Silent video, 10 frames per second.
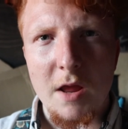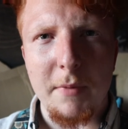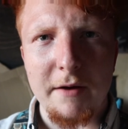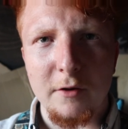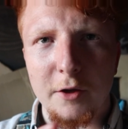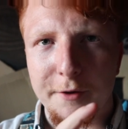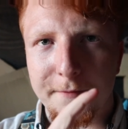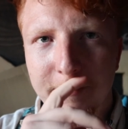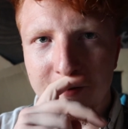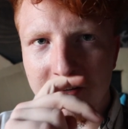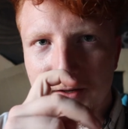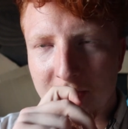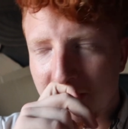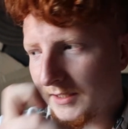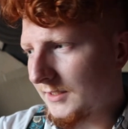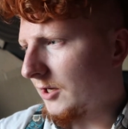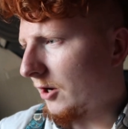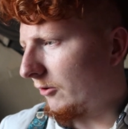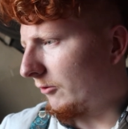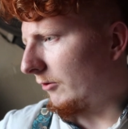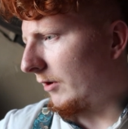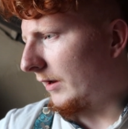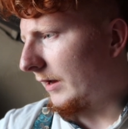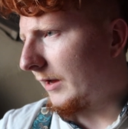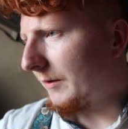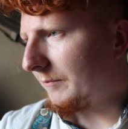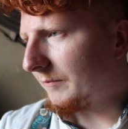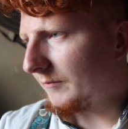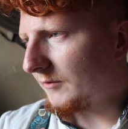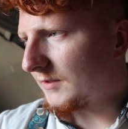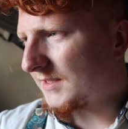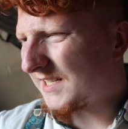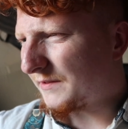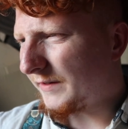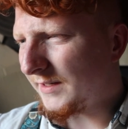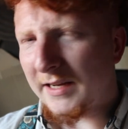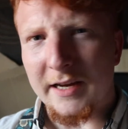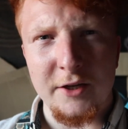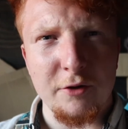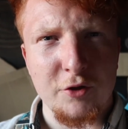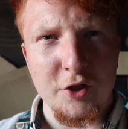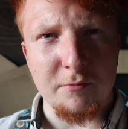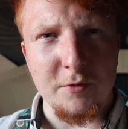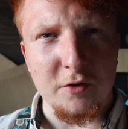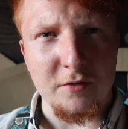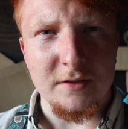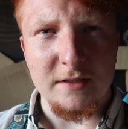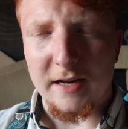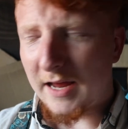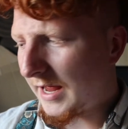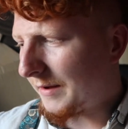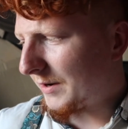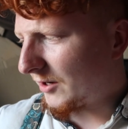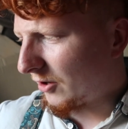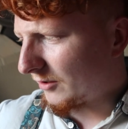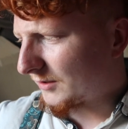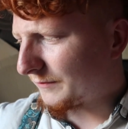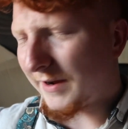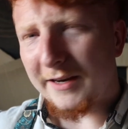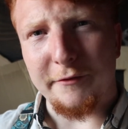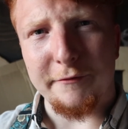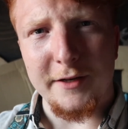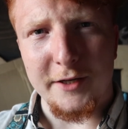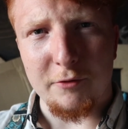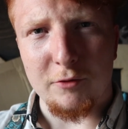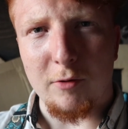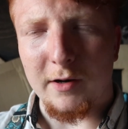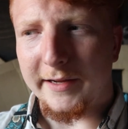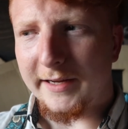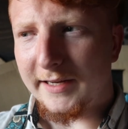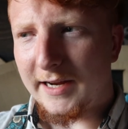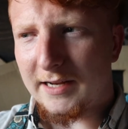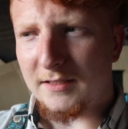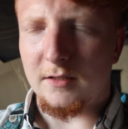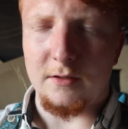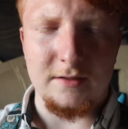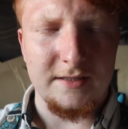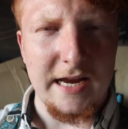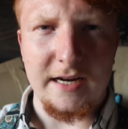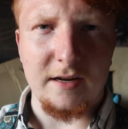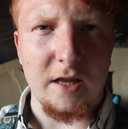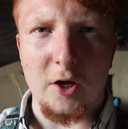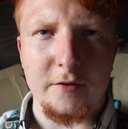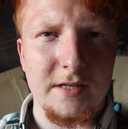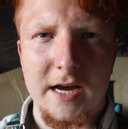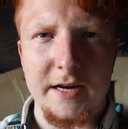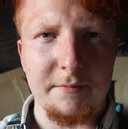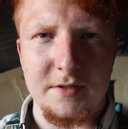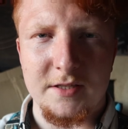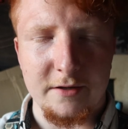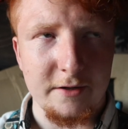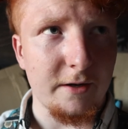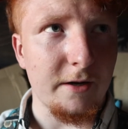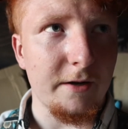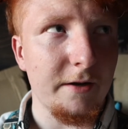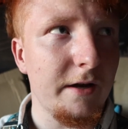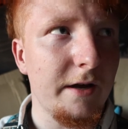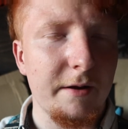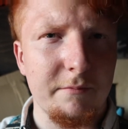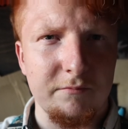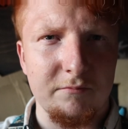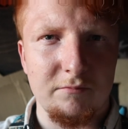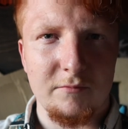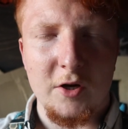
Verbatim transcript: but I've learnt. So um, there's this thing that YouTube does um, in order to find video quality it has to take a lot of time to um,